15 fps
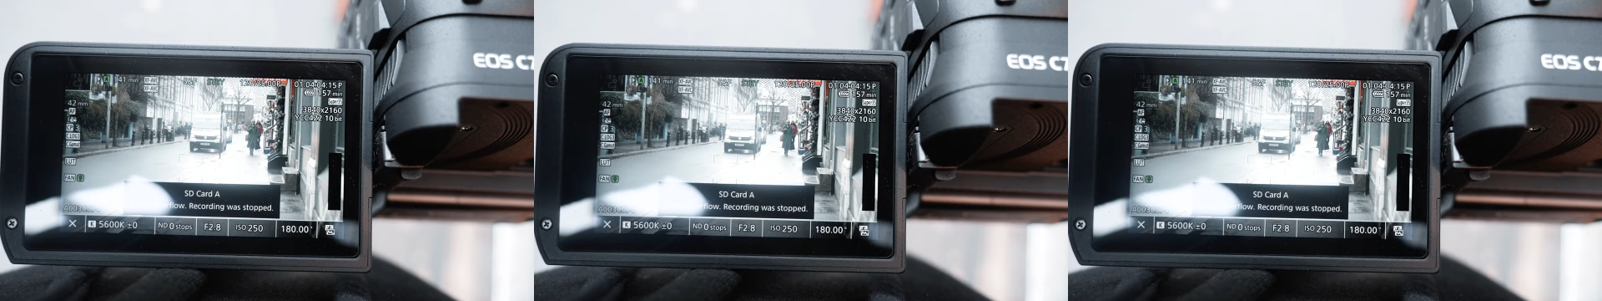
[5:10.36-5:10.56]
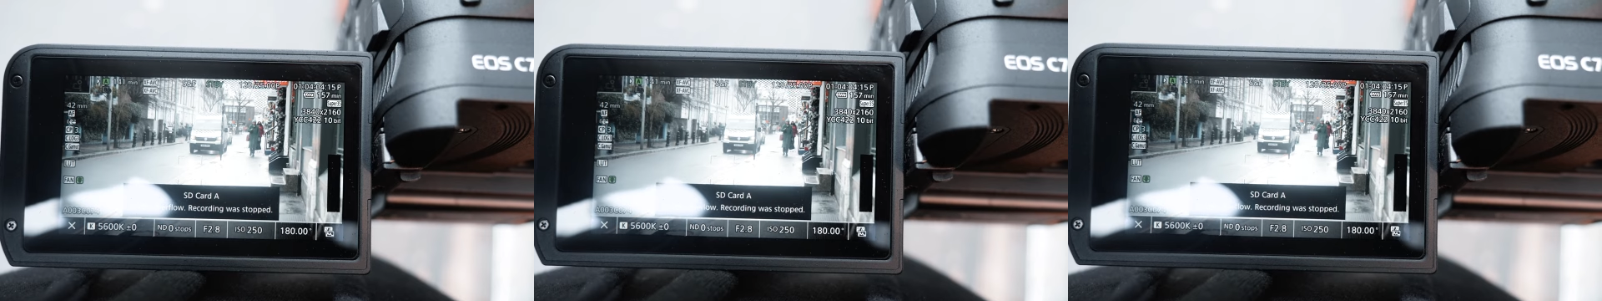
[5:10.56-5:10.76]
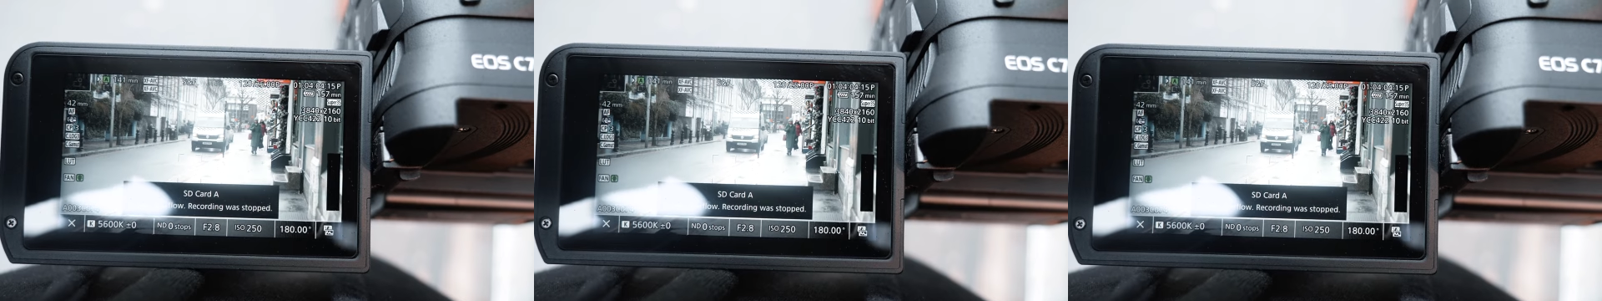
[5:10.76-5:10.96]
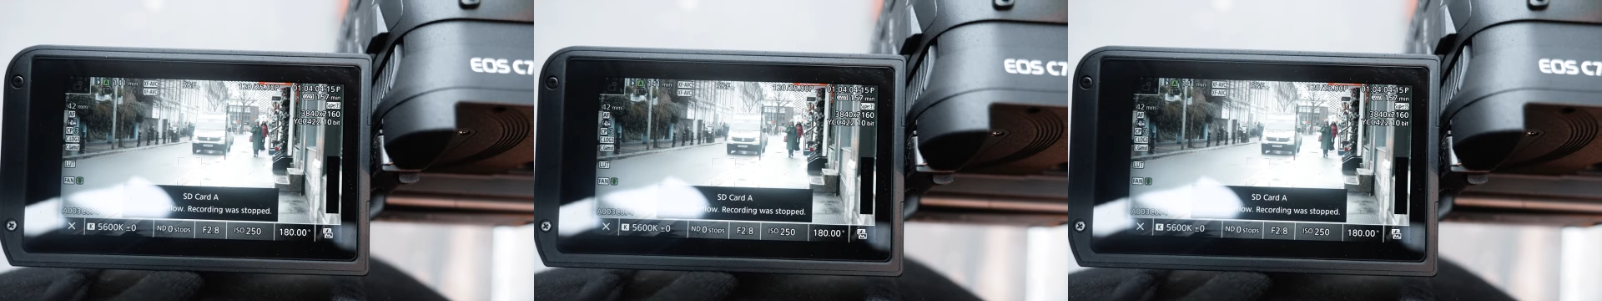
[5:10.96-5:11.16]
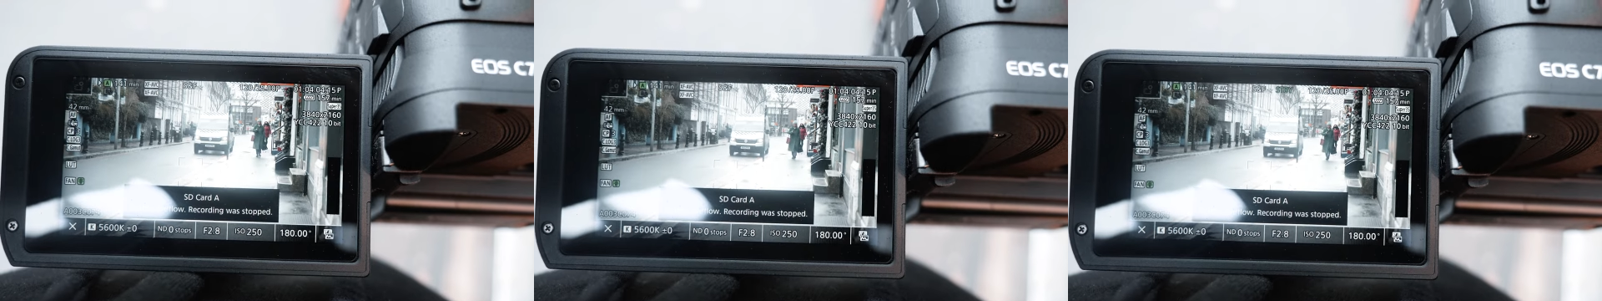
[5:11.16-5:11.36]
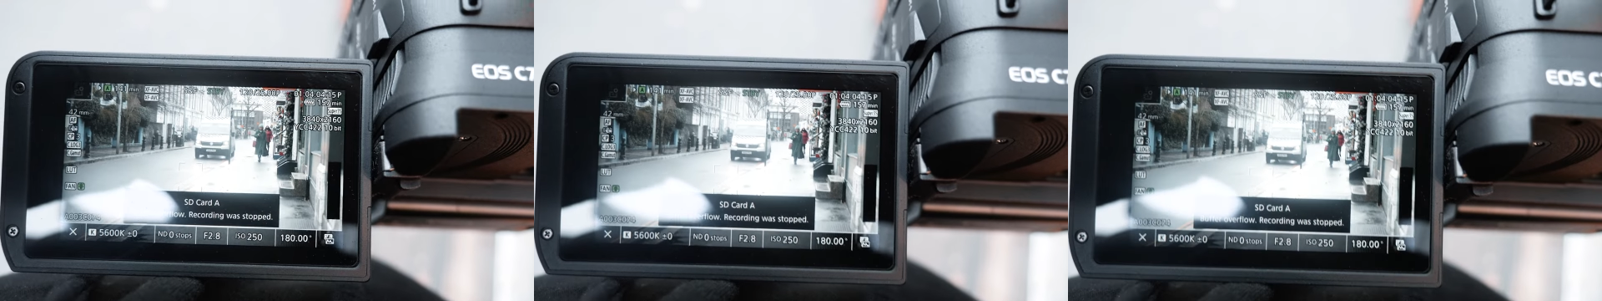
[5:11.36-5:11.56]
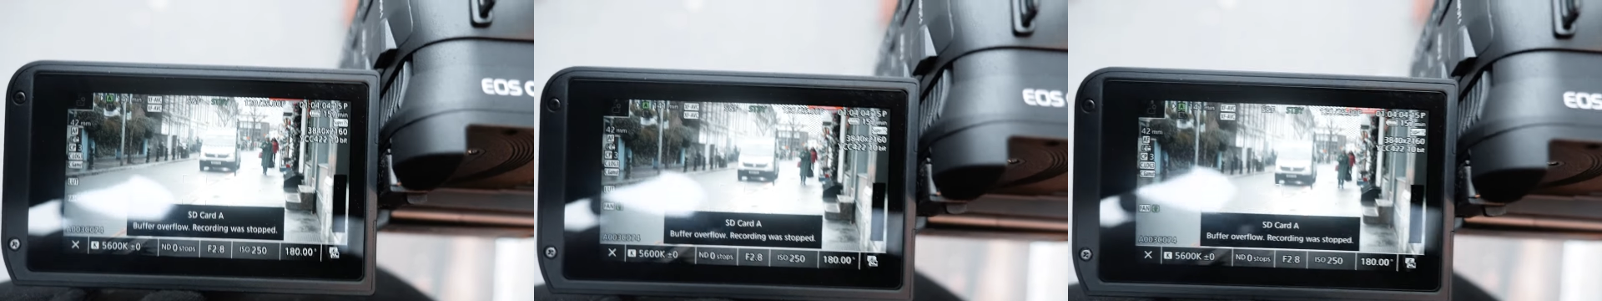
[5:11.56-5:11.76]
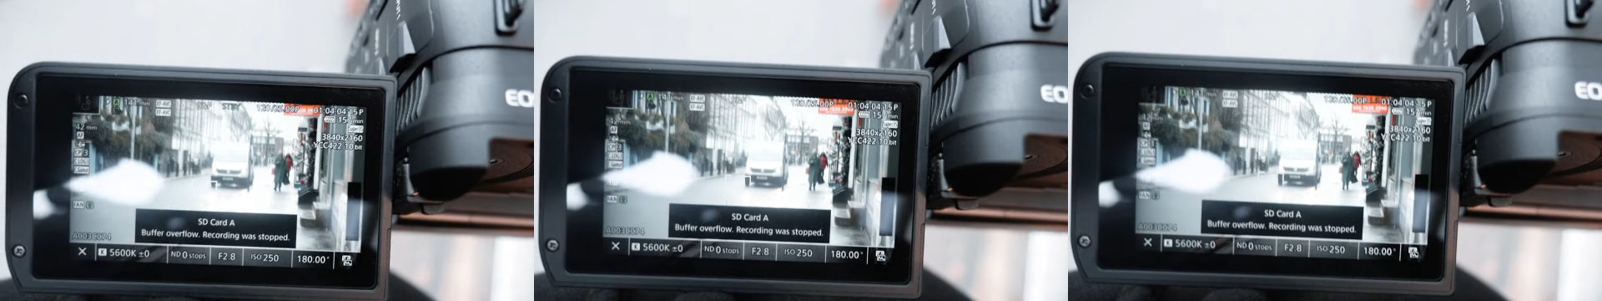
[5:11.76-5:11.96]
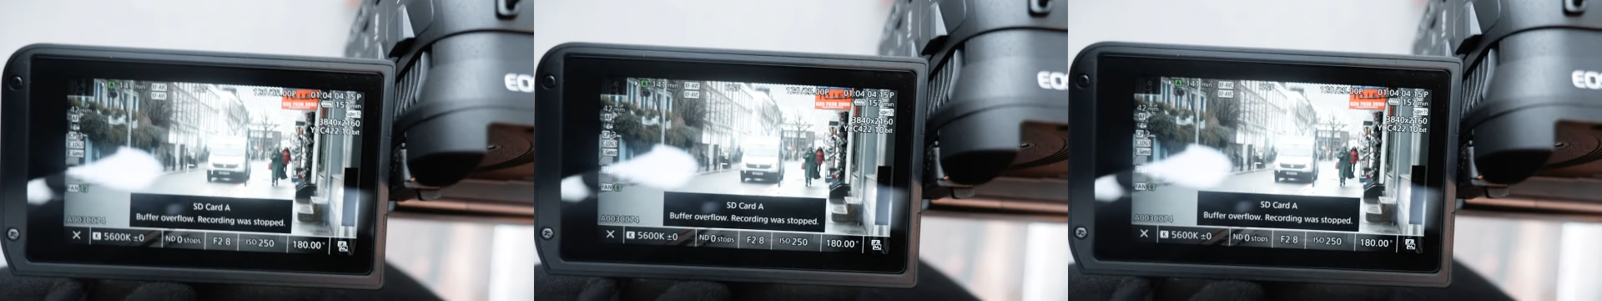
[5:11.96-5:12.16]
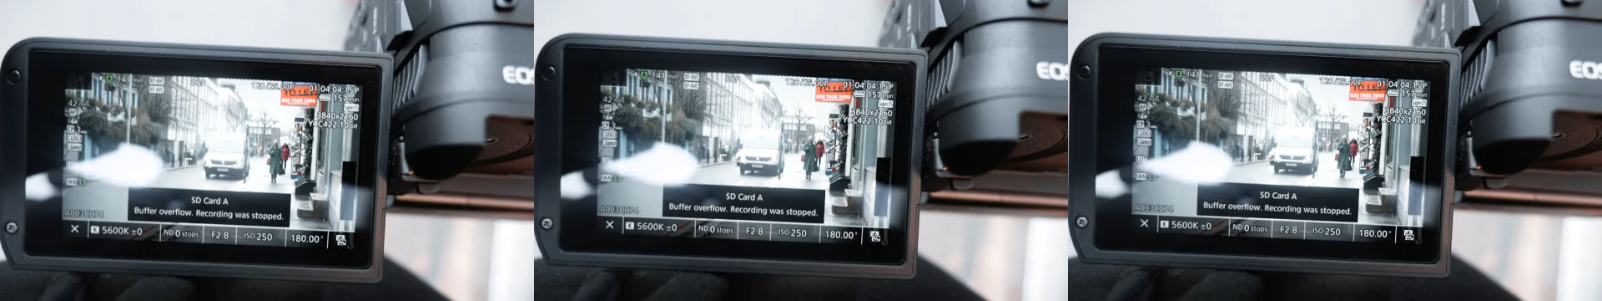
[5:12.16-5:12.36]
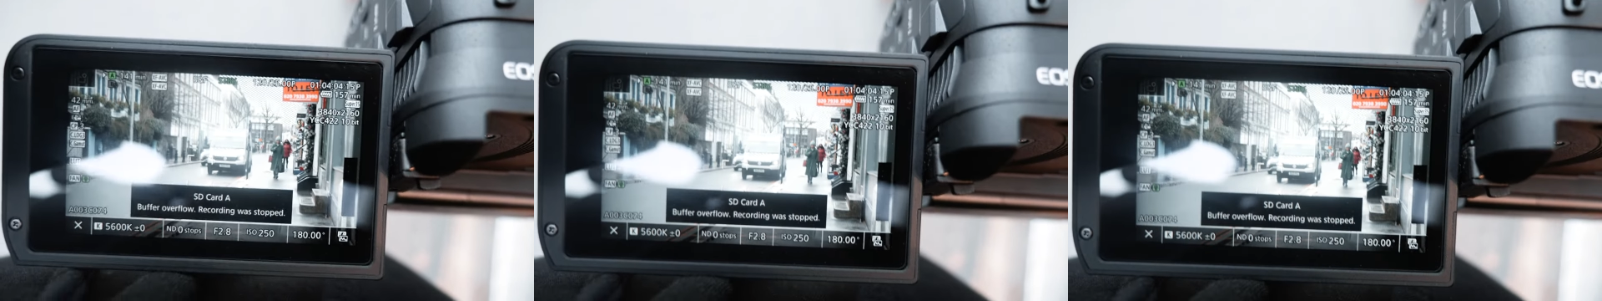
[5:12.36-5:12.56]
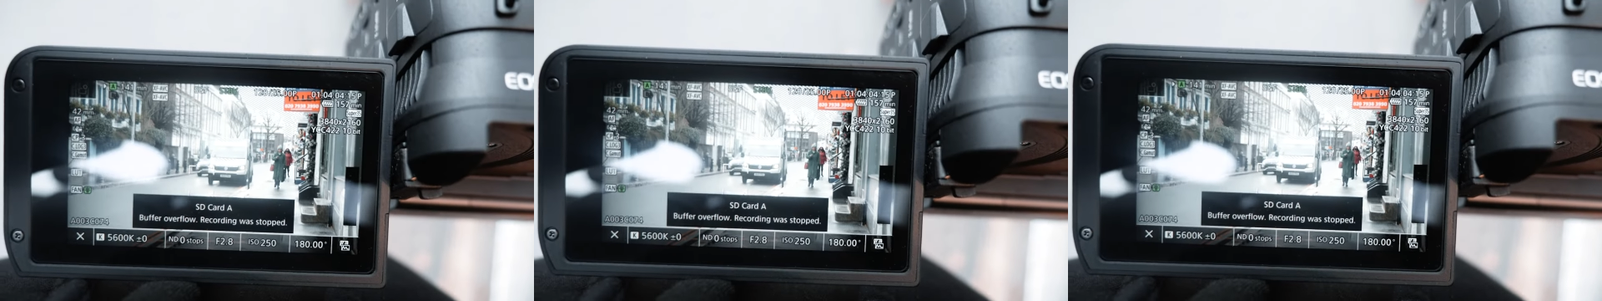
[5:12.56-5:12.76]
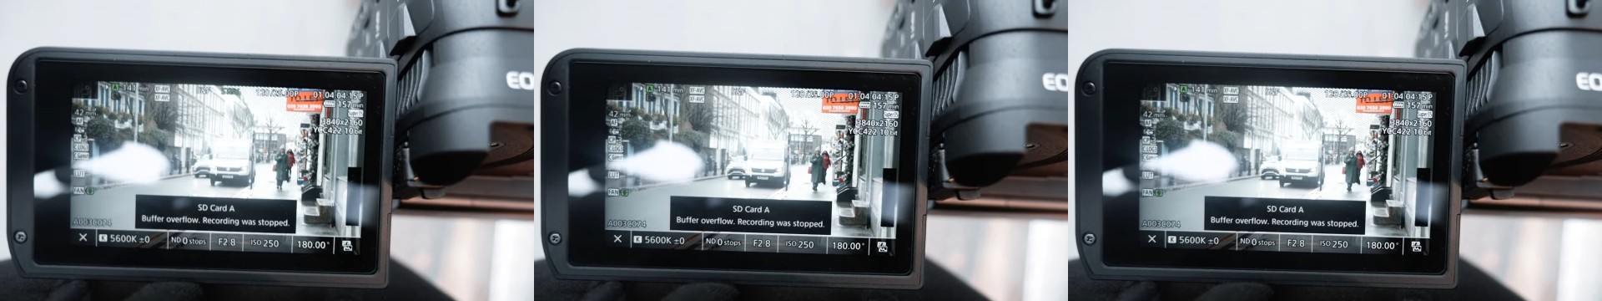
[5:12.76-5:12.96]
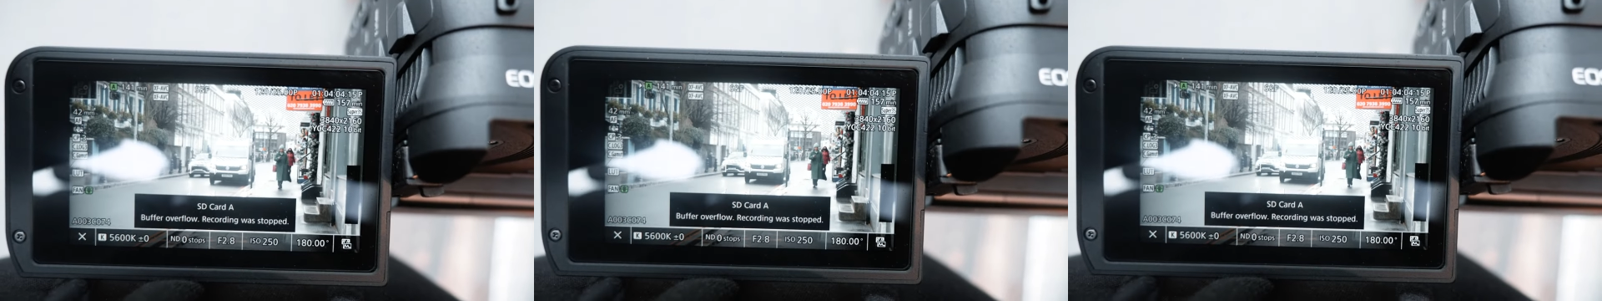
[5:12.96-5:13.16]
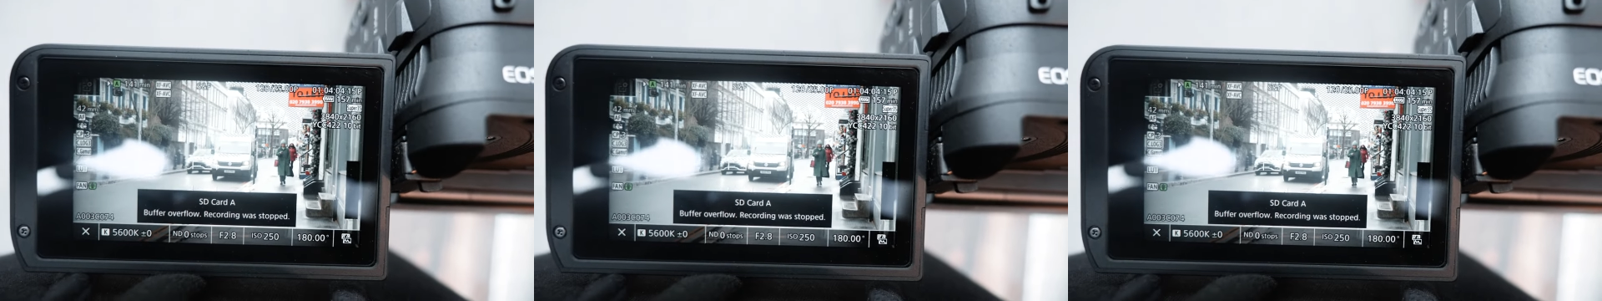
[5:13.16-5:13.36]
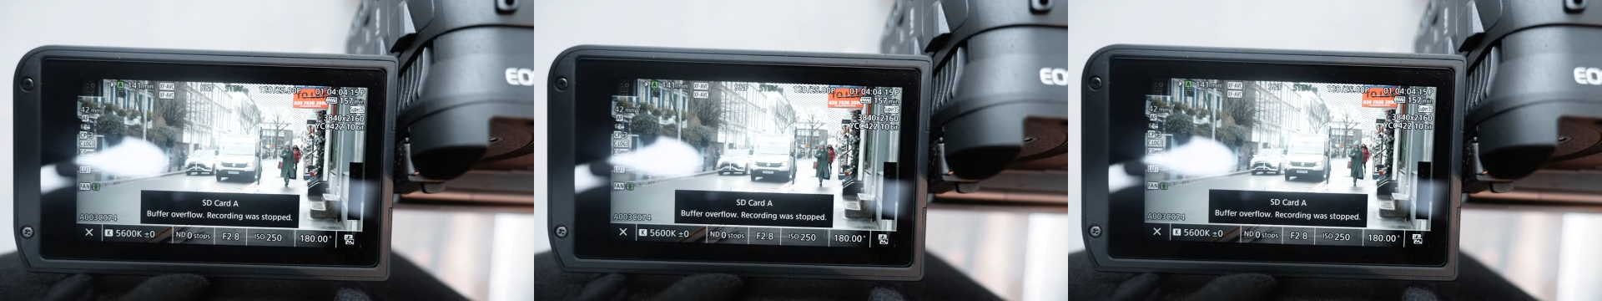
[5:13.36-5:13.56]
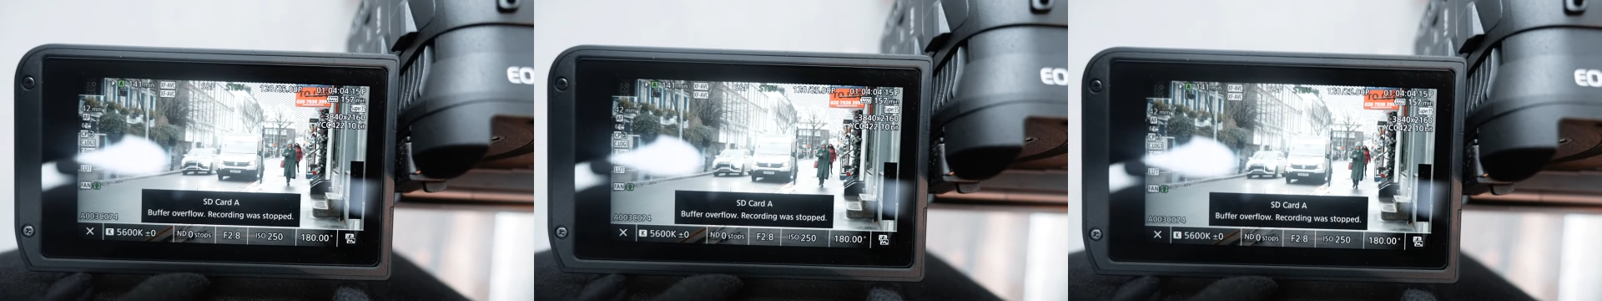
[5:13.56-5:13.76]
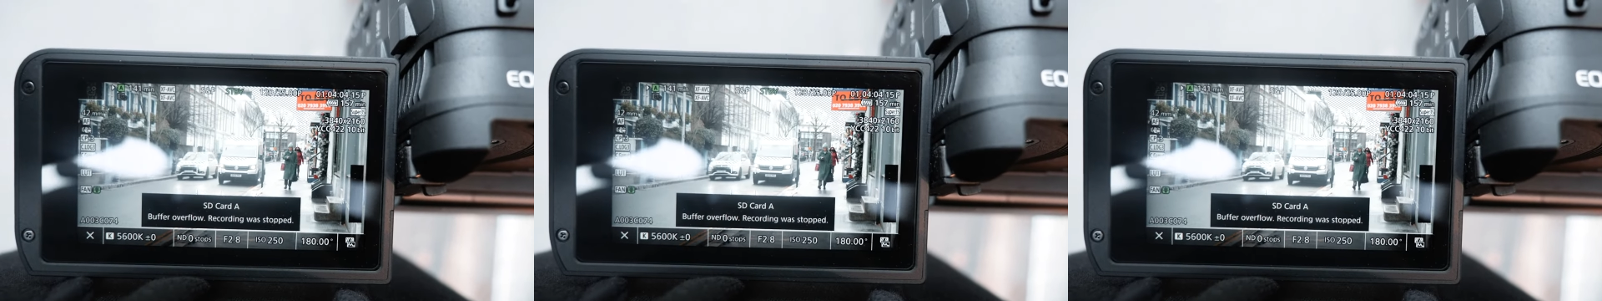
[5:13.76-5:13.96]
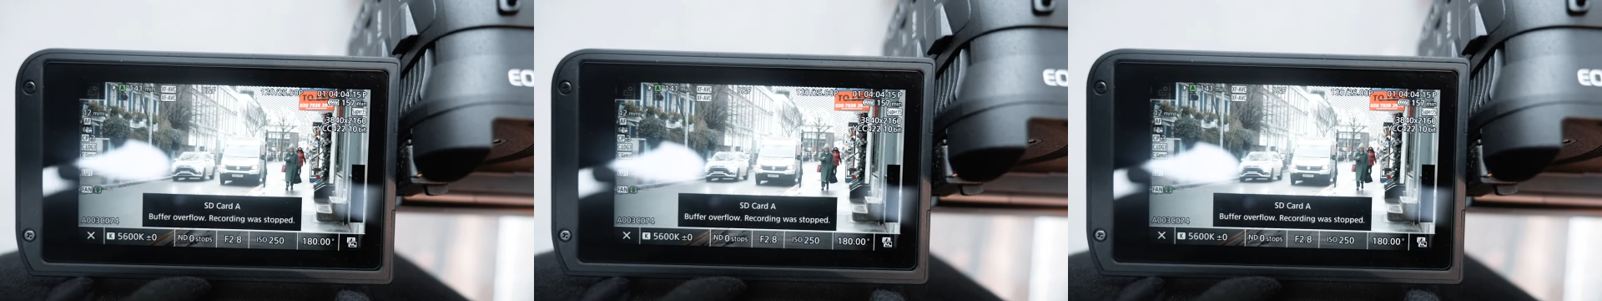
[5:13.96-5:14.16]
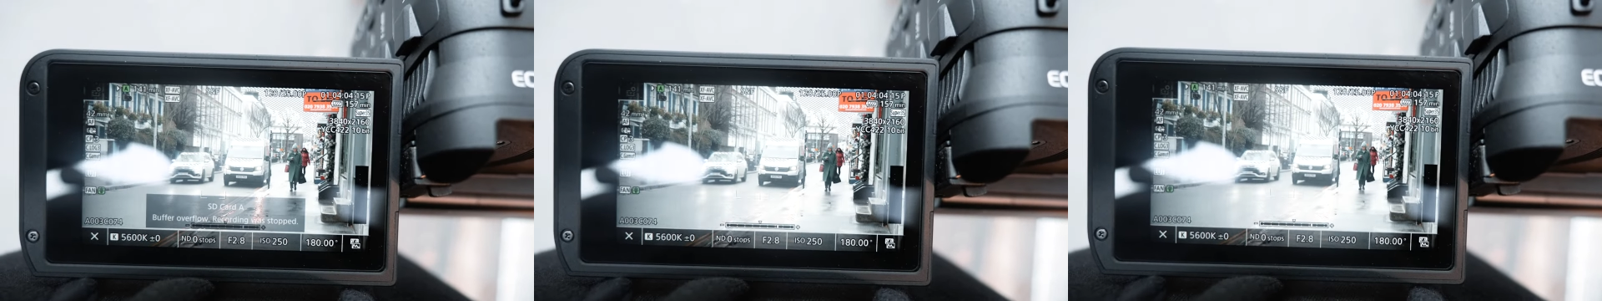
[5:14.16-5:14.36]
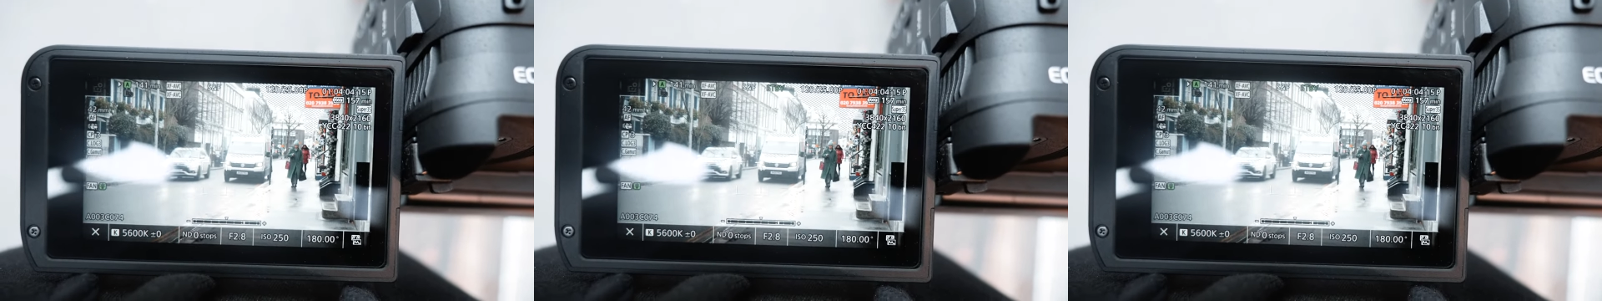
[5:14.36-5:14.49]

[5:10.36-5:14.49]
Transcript: Nobody's mouth can be seen.